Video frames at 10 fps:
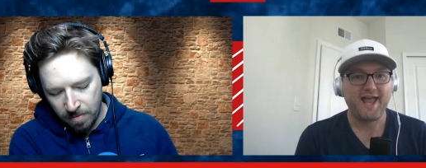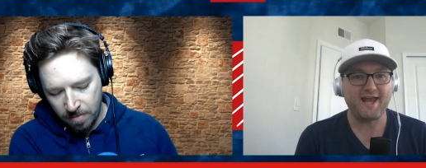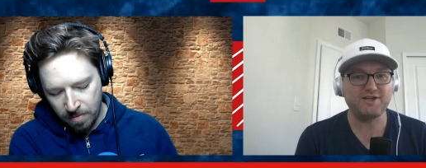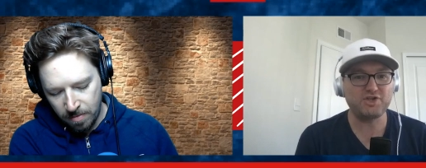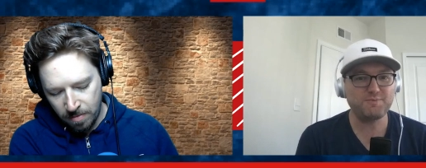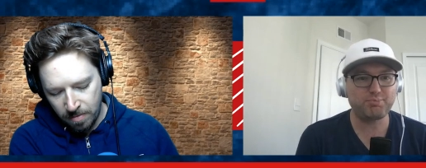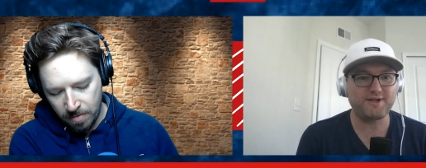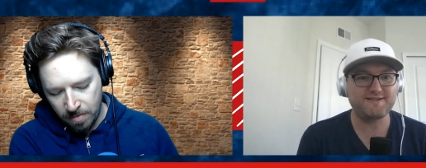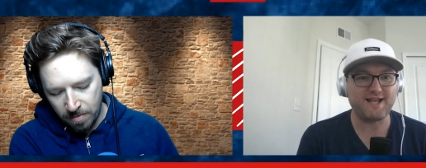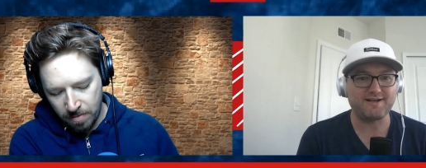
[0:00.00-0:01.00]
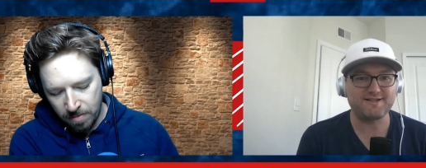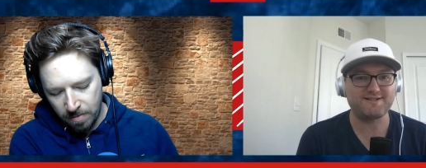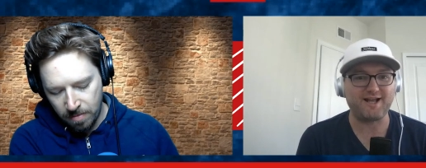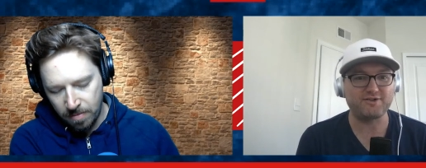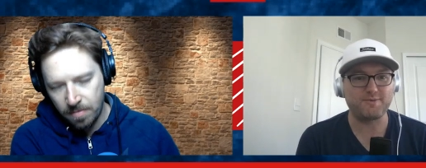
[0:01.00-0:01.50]
Speaker 1: And it just brings that
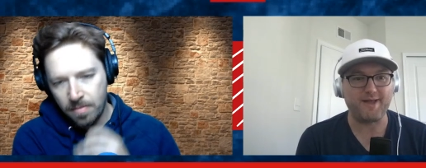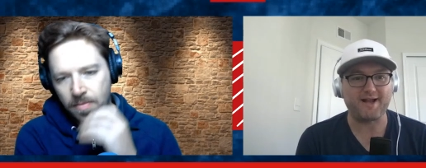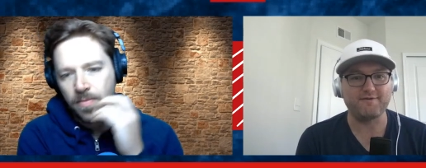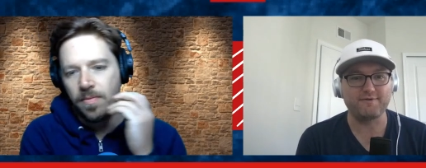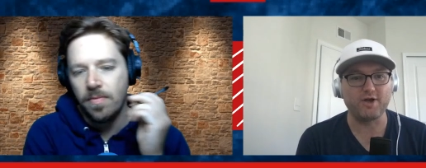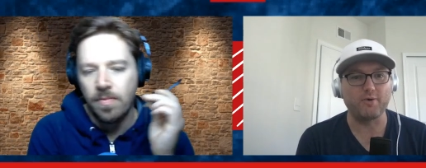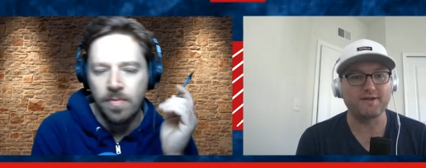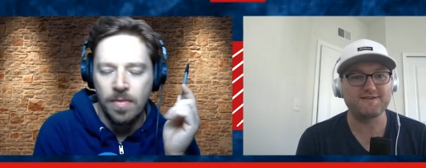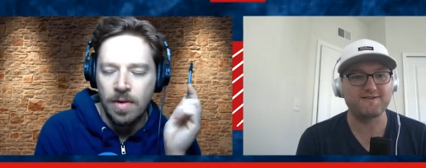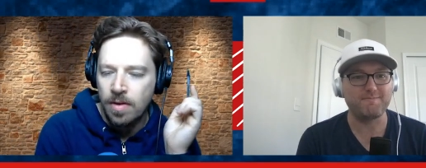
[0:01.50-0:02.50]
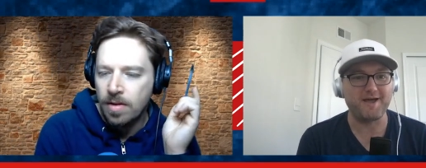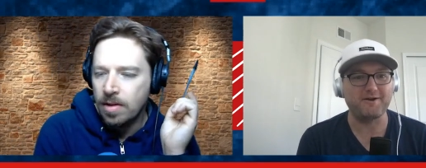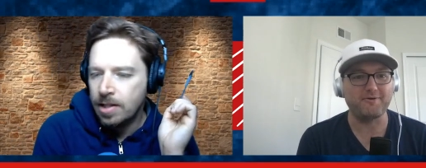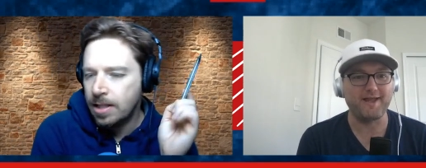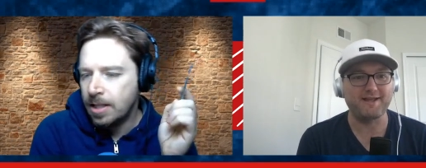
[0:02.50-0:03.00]
nostalgia back of going to the
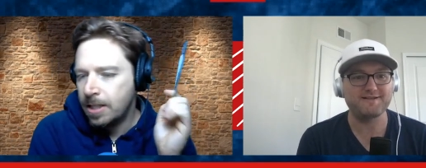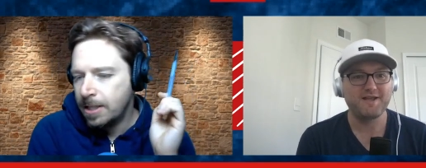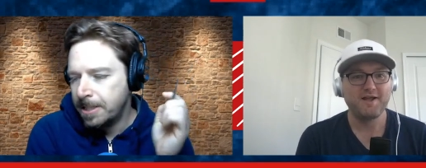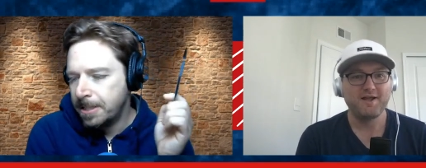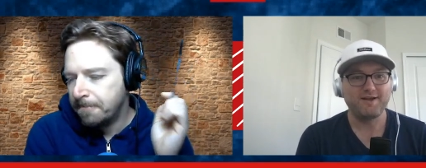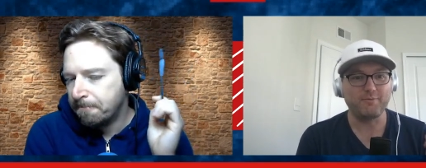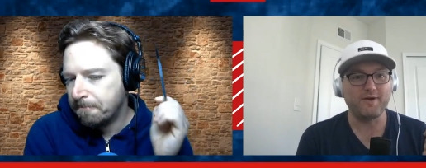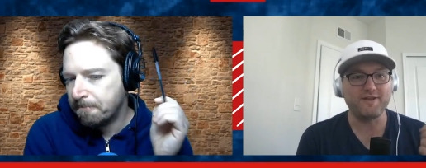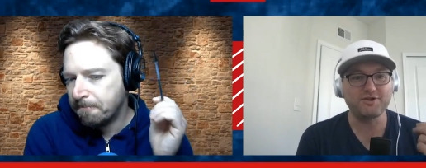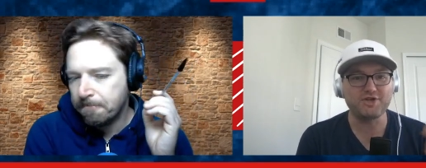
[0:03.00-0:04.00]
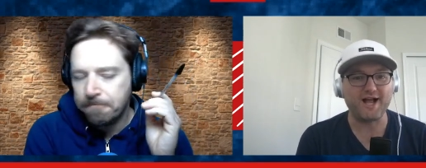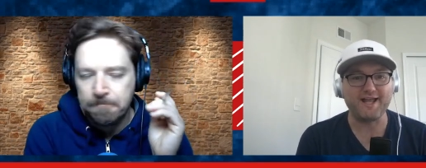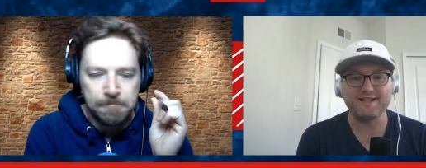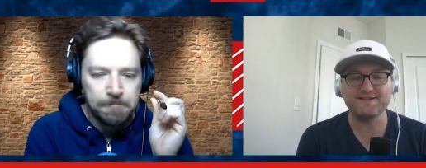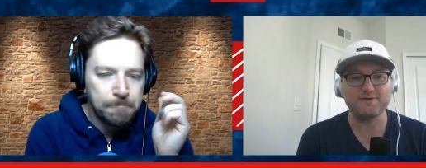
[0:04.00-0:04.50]
Meadowlands when the
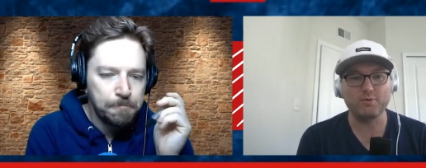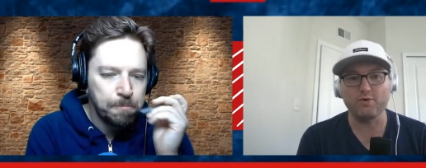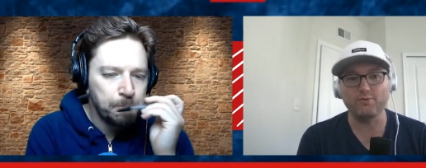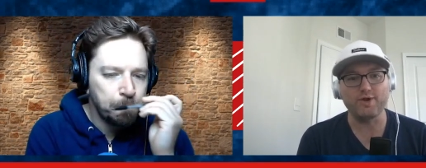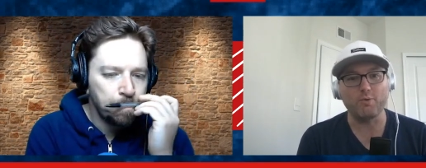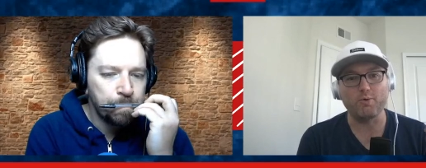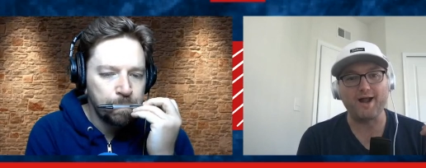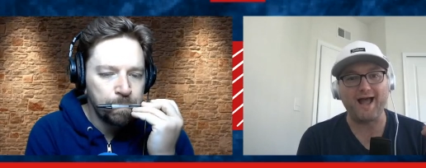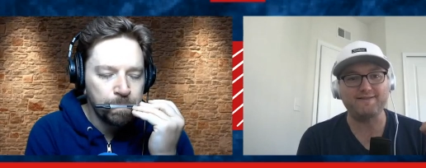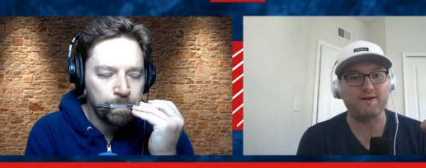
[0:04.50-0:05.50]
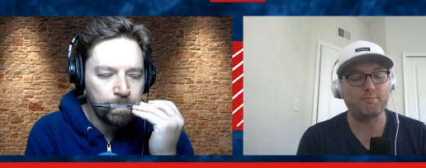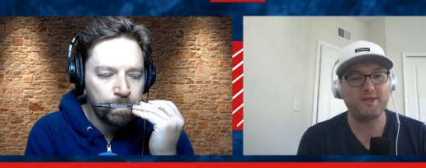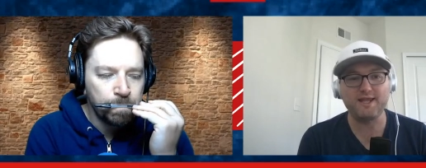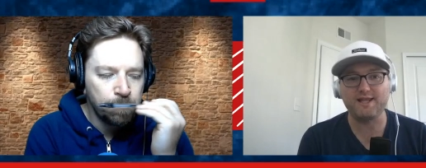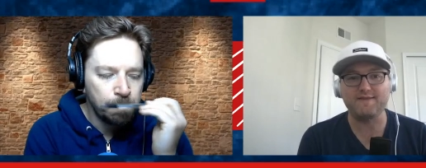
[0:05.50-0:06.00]
Giants, you know, were at their
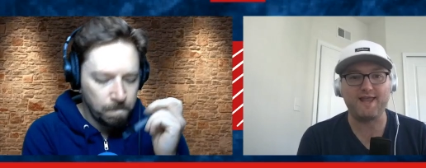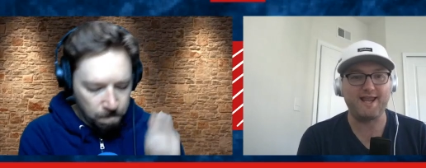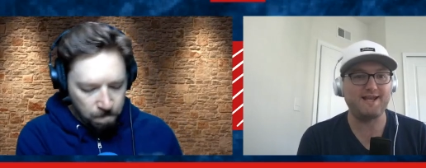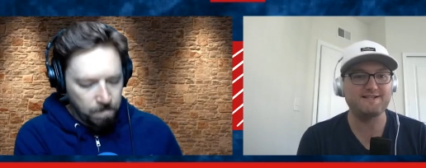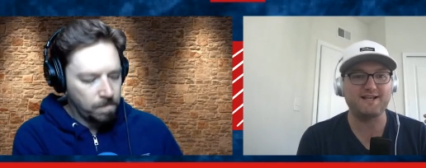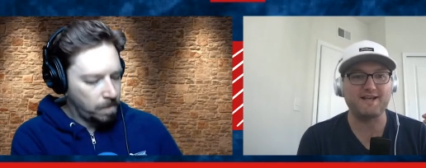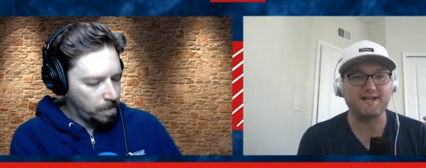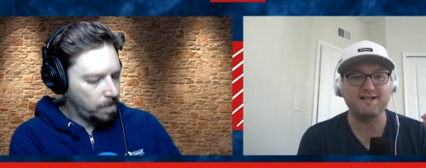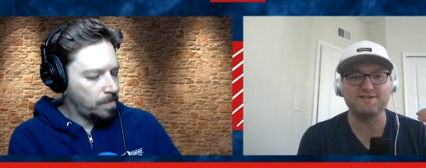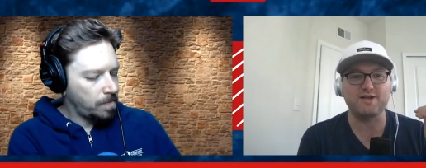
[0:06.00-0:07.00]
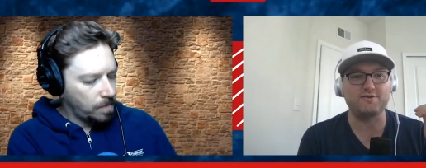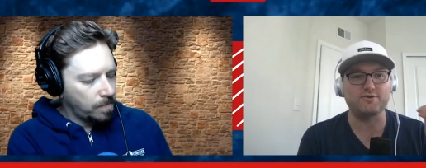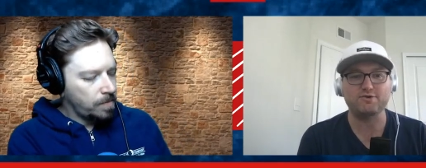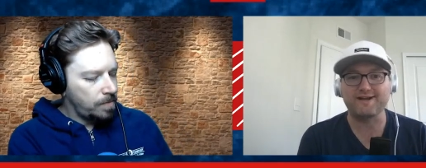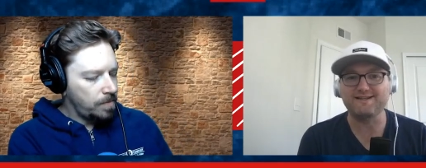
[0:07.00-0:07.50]
peak in the 80s and 90s. You had
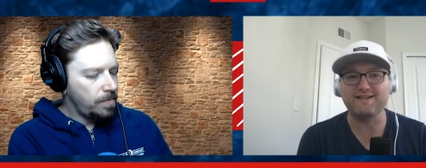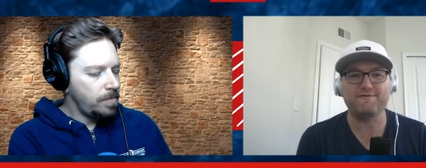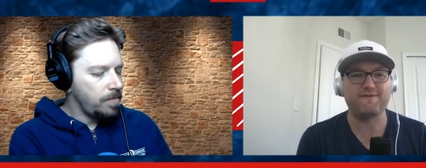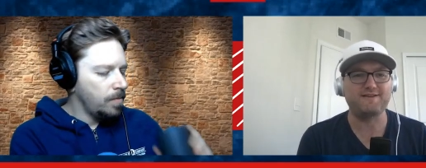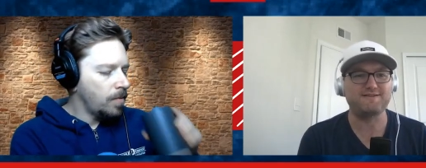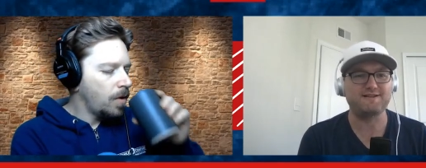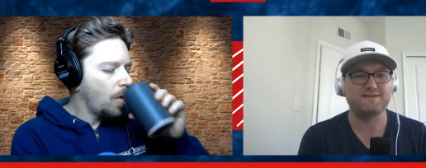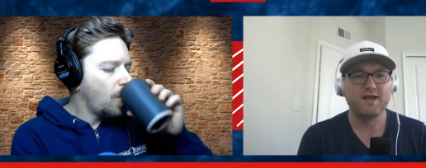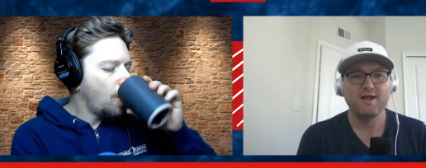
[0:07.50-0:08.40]
those great defenses.